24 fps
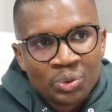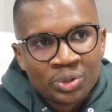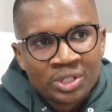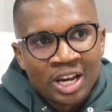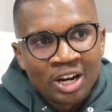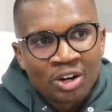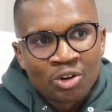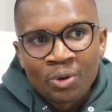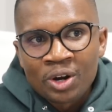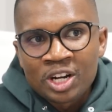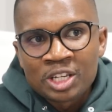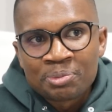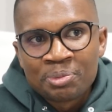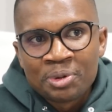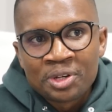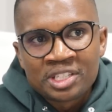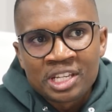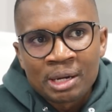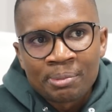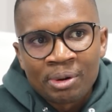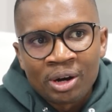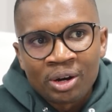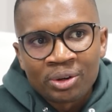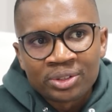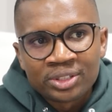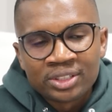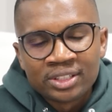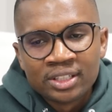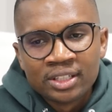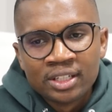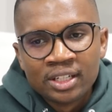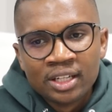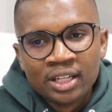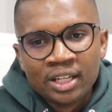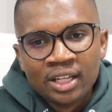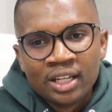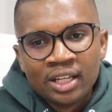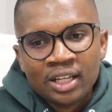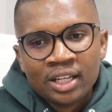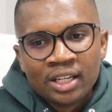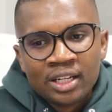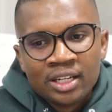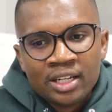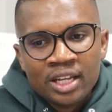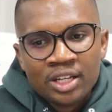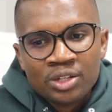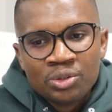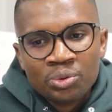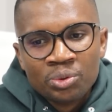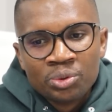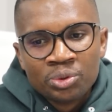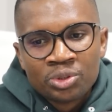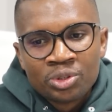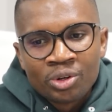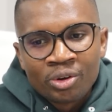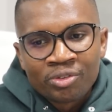that no one speaks about. The youth.